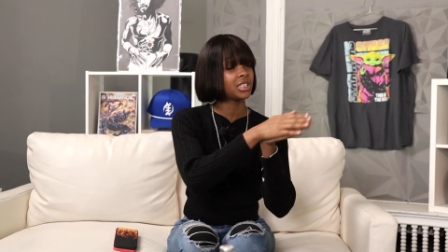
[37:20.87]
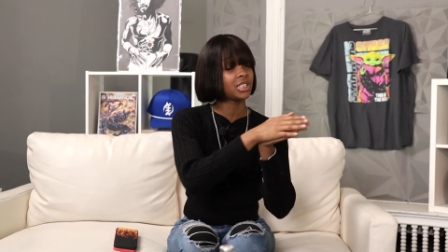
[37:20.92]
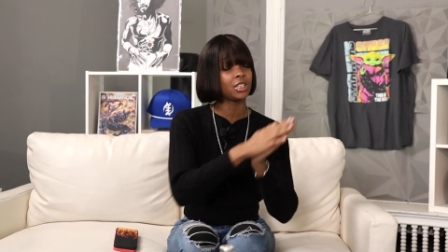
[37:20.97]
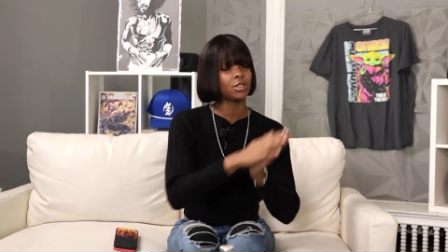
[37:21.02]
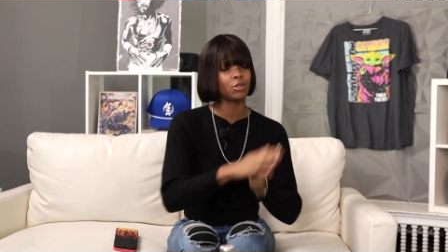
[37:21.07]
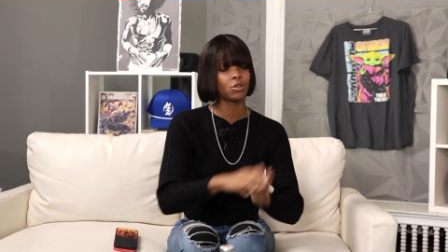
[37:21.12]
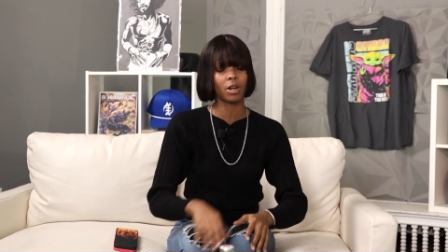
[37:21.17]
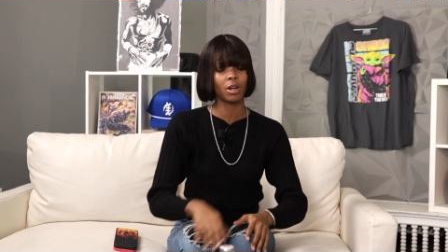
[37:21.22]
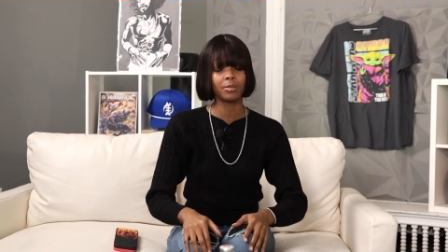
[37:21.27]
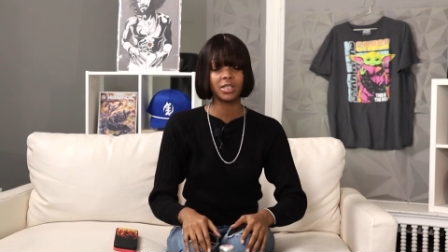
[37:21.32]

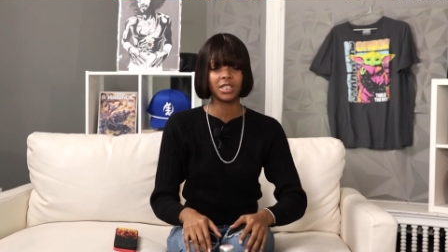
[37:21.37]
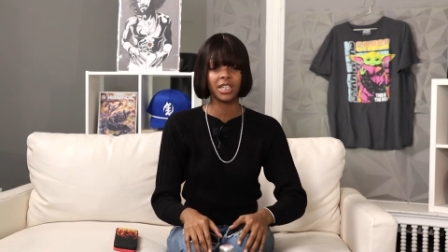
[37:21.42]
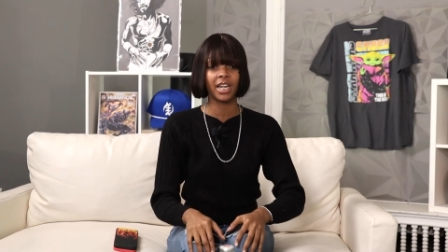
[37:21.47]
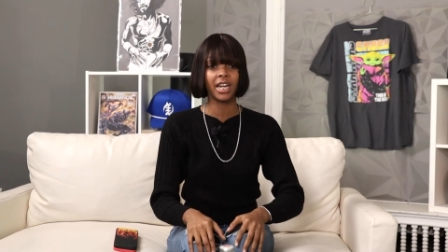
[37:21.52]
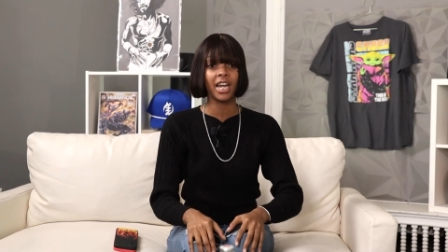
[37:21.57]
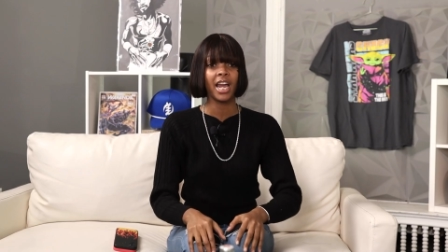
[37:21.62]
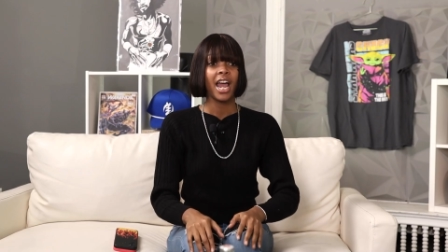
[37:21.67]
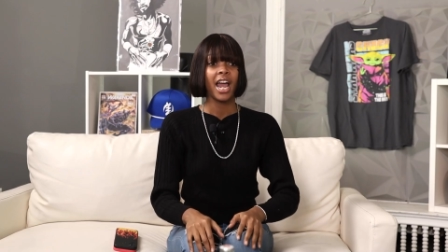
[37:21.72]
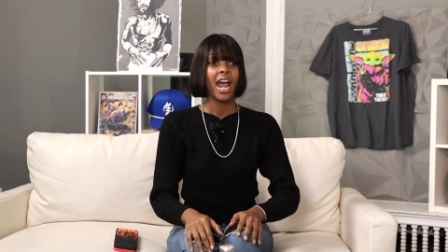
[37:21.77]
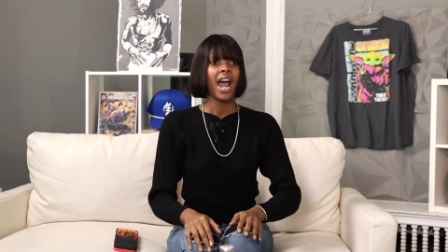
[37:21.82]
you know what I'm
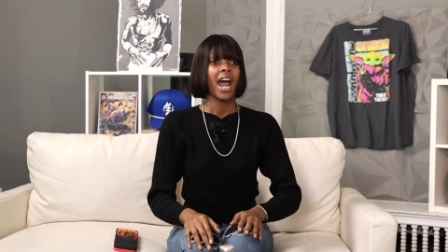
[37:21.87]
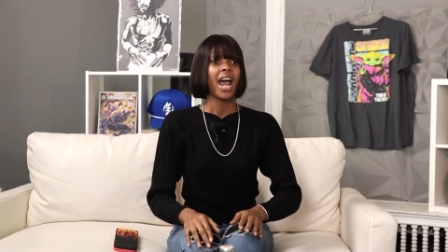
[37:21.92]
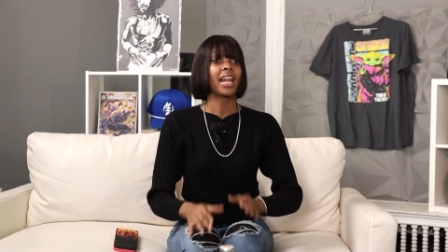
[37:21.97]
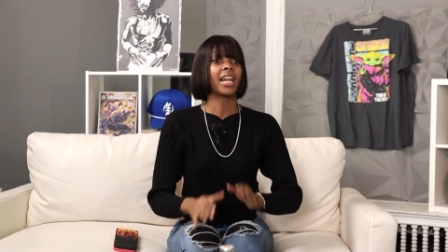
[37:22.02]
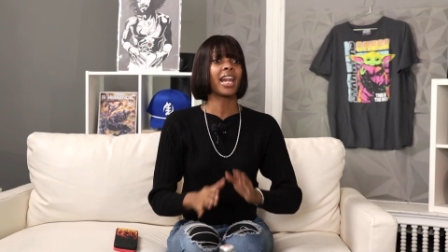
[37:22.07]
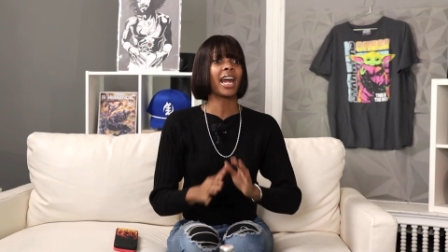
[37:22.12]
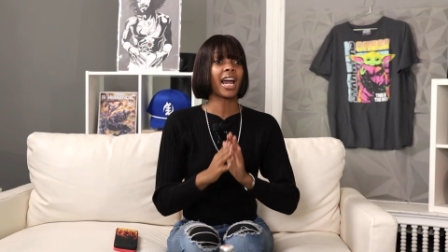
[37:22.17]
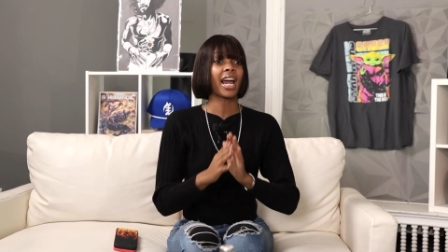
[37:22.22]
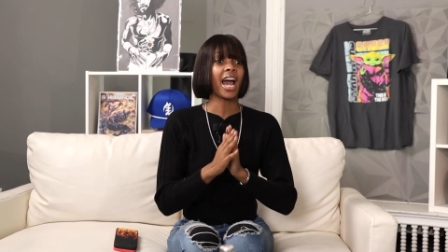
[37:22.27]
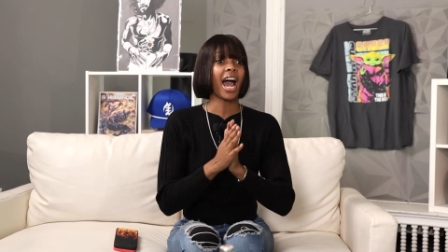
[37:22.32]
saying?
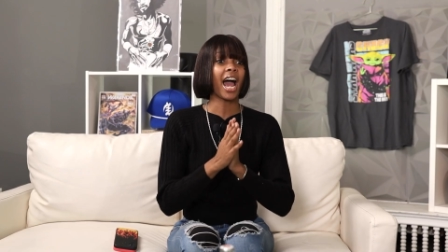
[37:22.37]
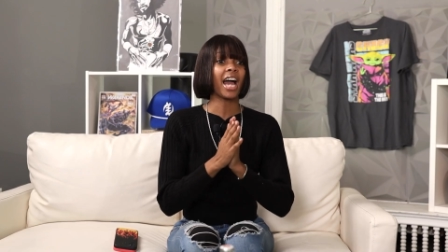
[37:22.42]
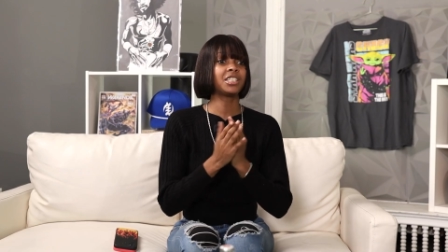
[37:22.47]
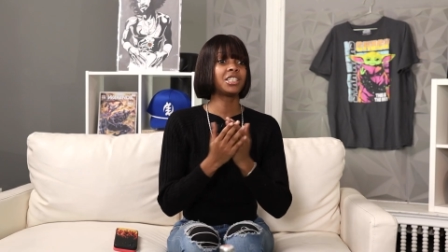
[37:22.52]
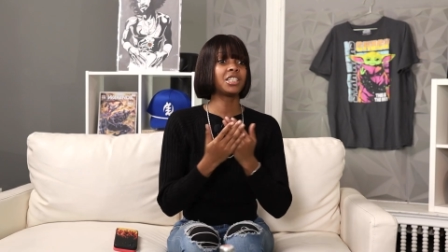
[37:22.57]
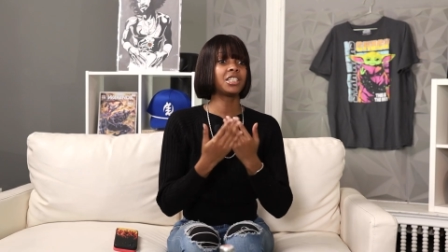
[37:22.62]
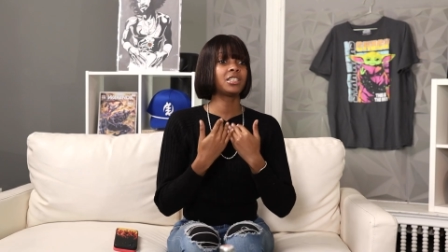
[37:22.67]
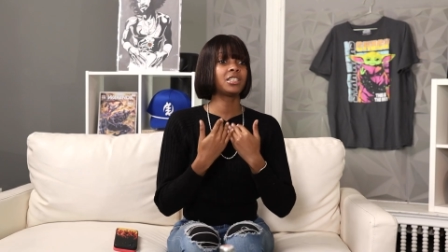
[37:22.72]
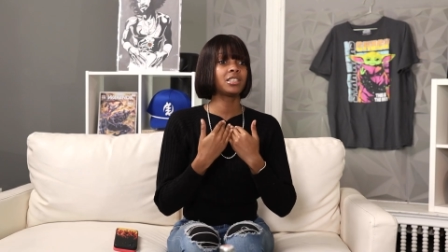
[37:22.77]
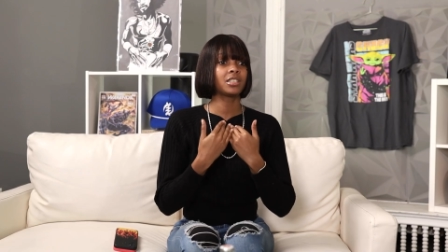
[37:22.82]
Like I
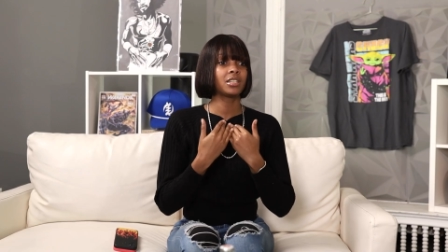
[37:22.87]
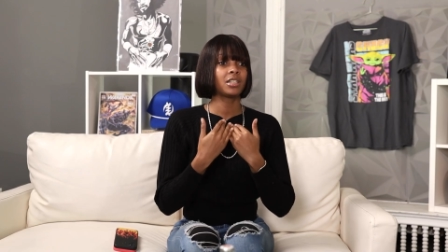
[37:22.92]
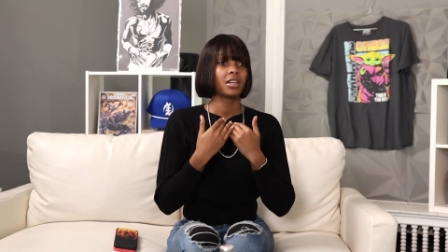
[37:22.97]
just